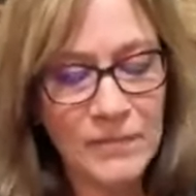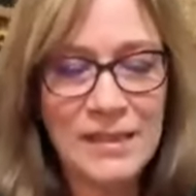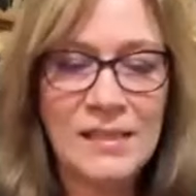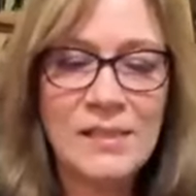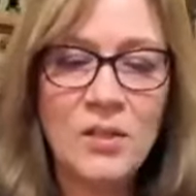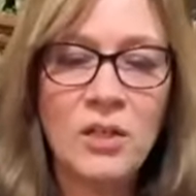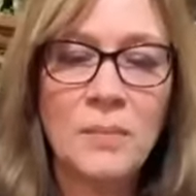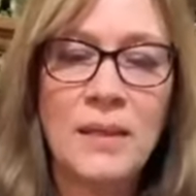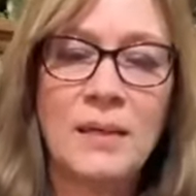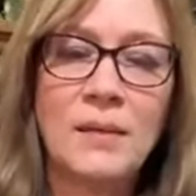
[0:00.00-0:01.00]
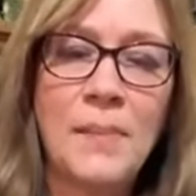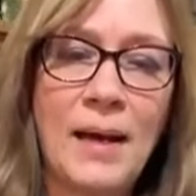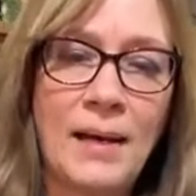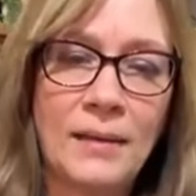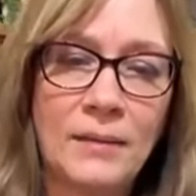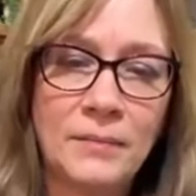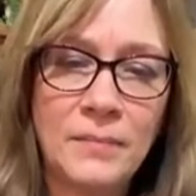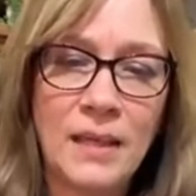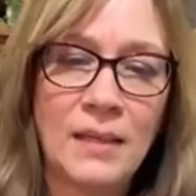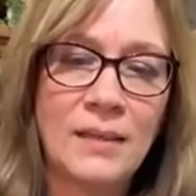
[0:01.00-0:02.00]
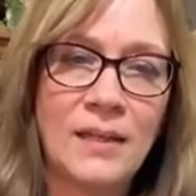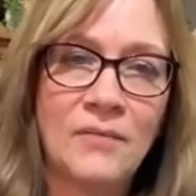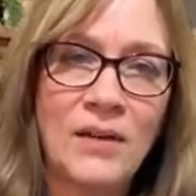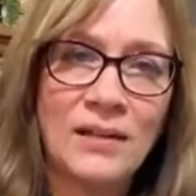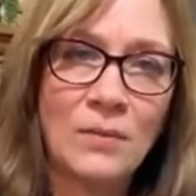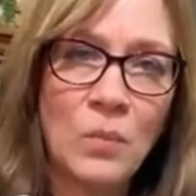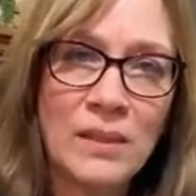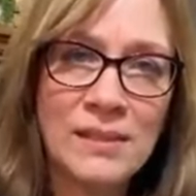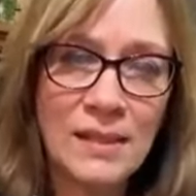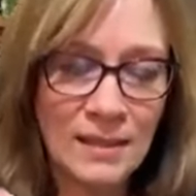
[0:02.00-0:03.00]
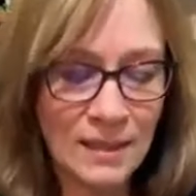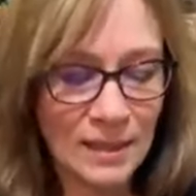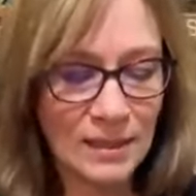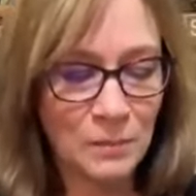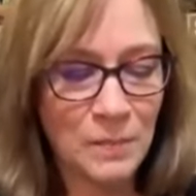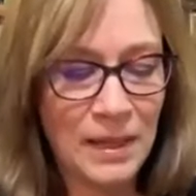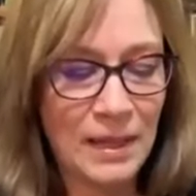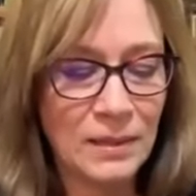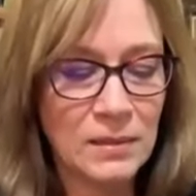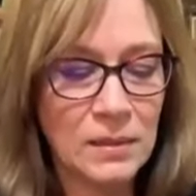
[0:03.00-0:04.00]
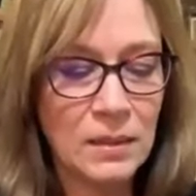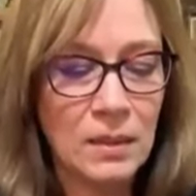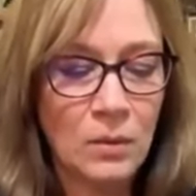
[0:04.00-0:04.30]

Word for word: these are gonna be on the bottom and then I've got the one side that I didn't paint.